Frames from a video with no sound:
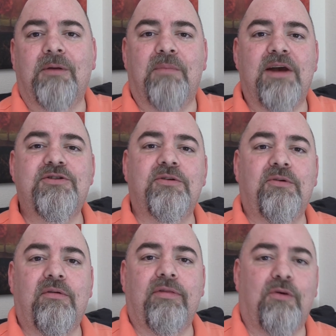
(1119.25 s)

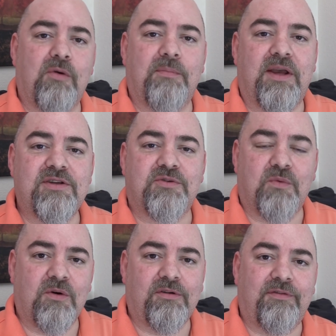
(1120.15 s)
magical Thor-based
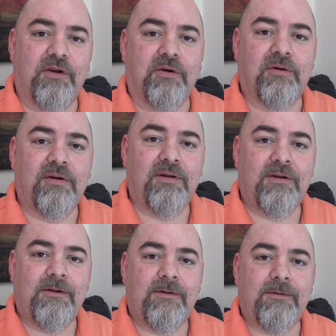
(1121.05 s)
worldview.
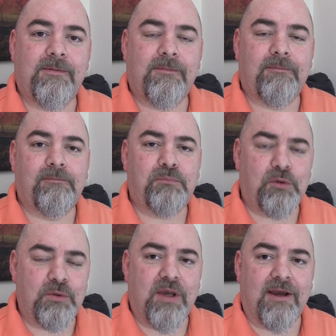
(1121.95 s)

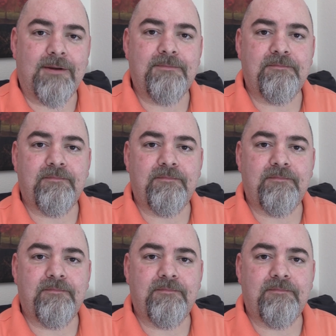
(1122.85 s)
Well, okay.